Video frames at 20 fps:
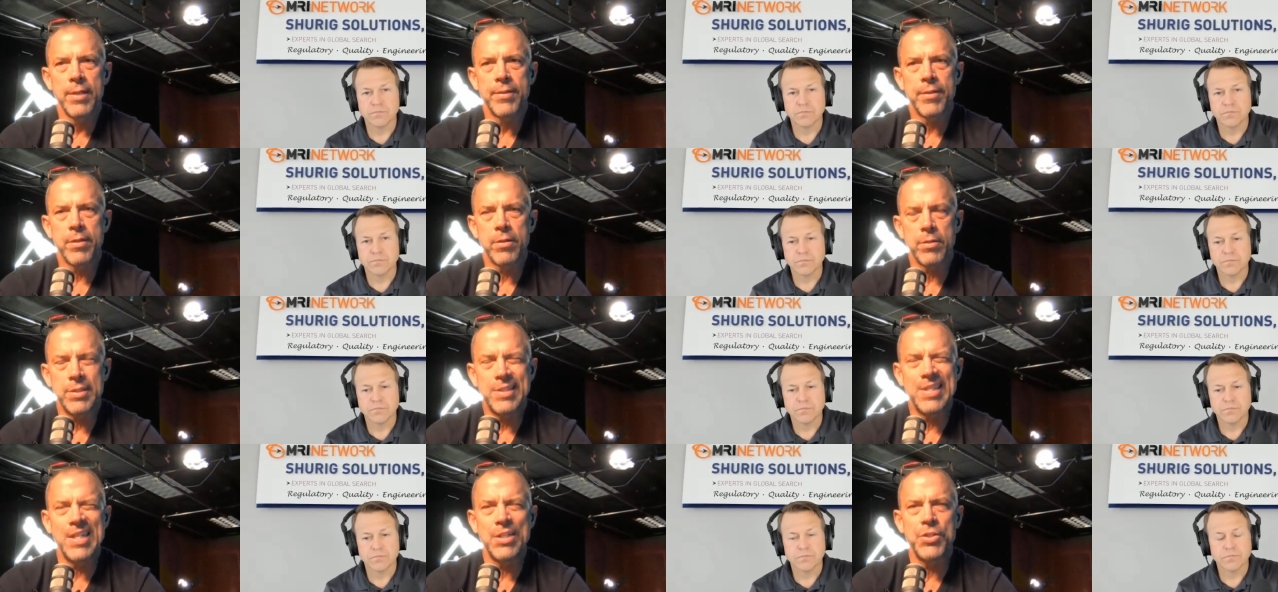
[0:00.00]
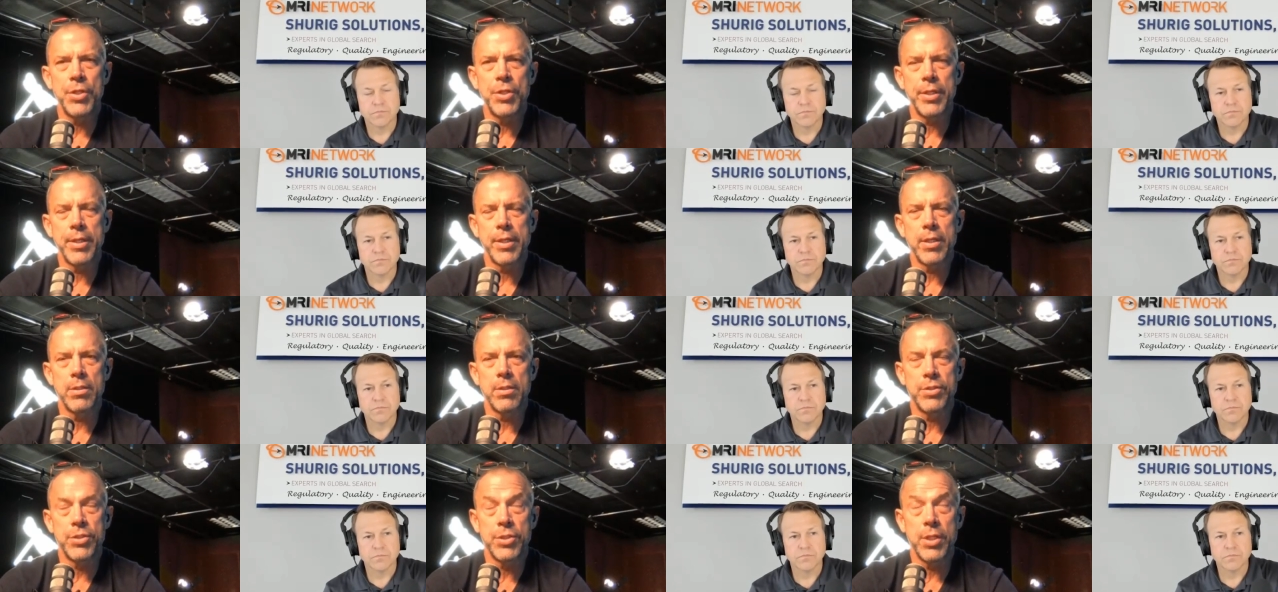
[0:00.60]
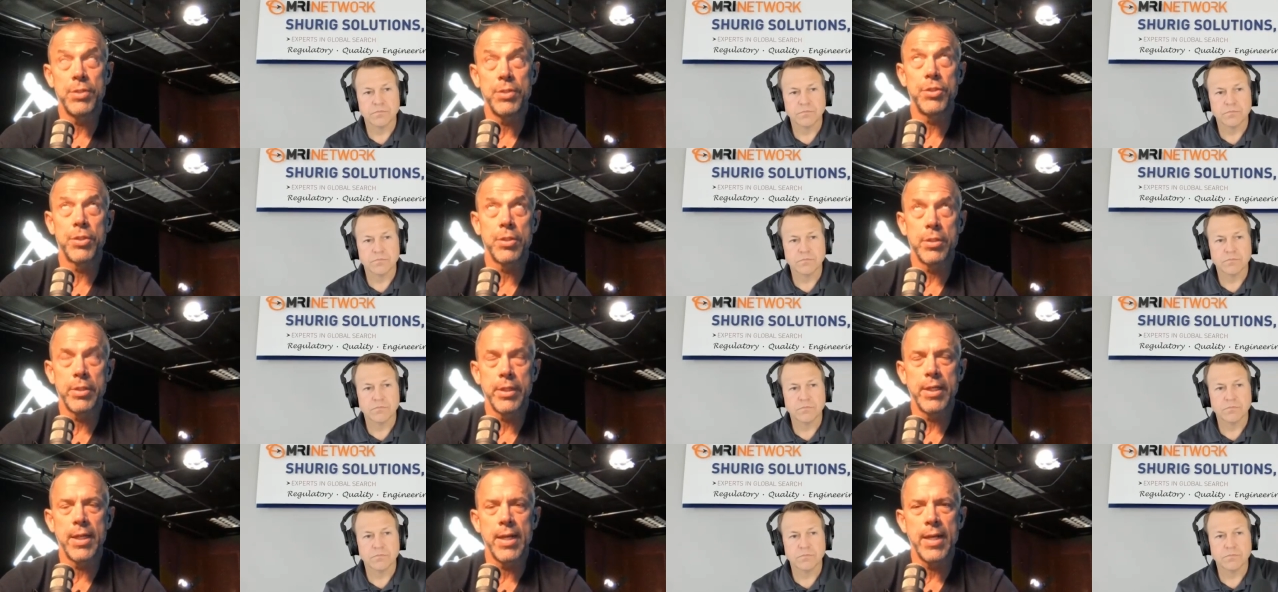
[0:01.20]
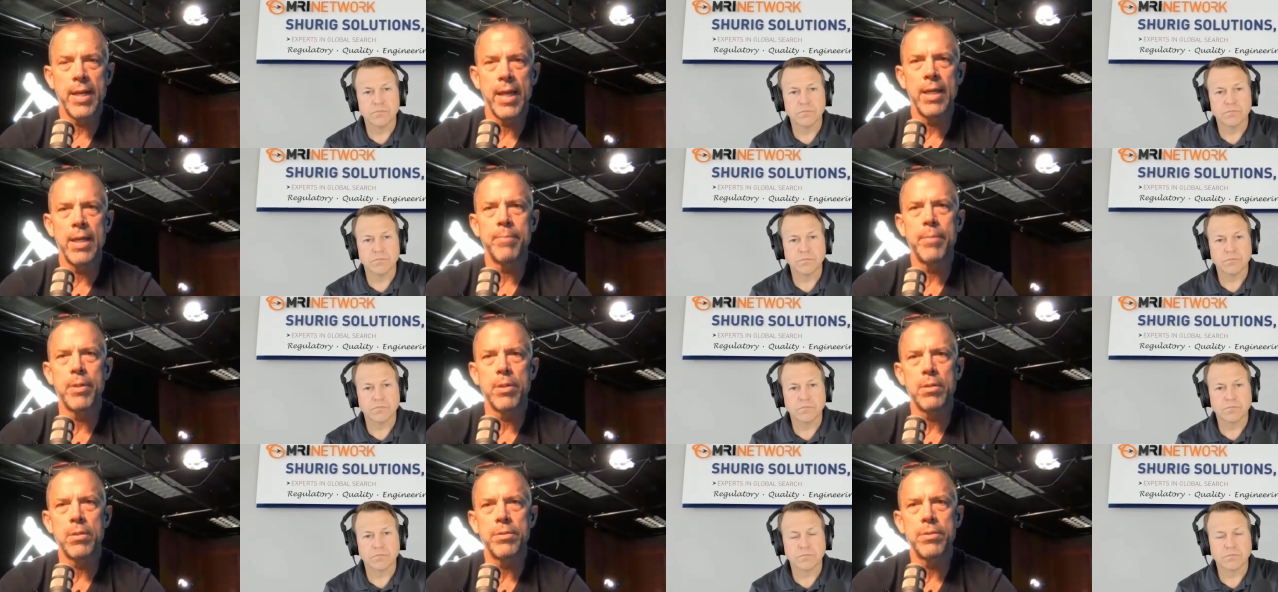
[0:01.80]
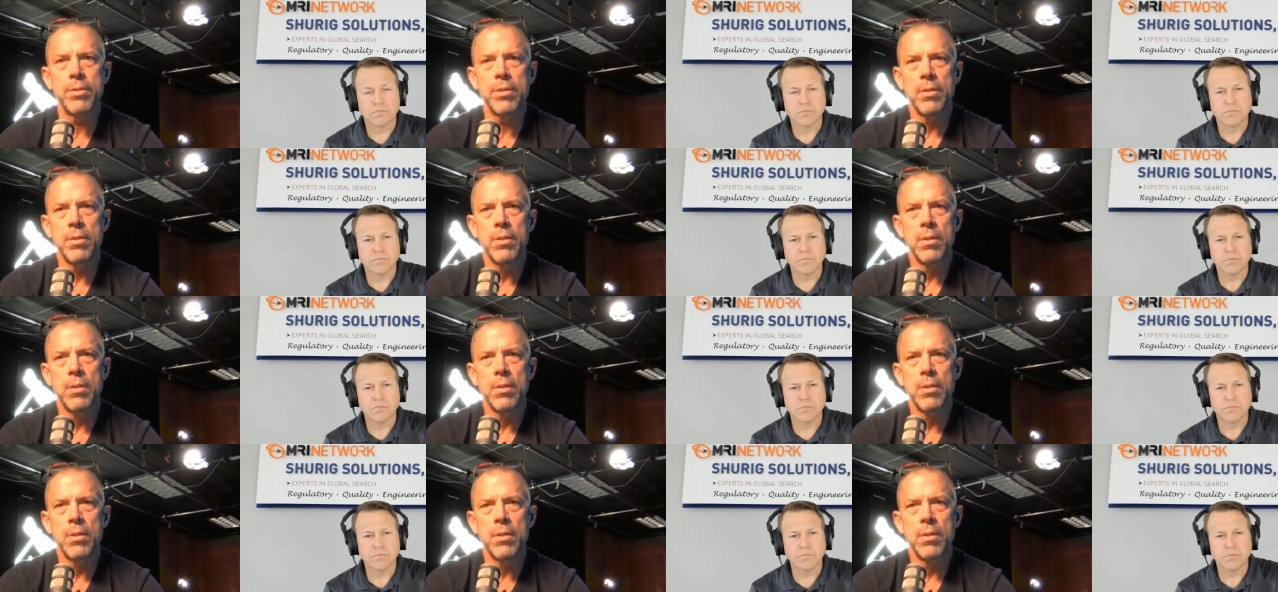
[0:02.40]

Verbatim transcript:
Speaker 1: that are digitally digitally enabled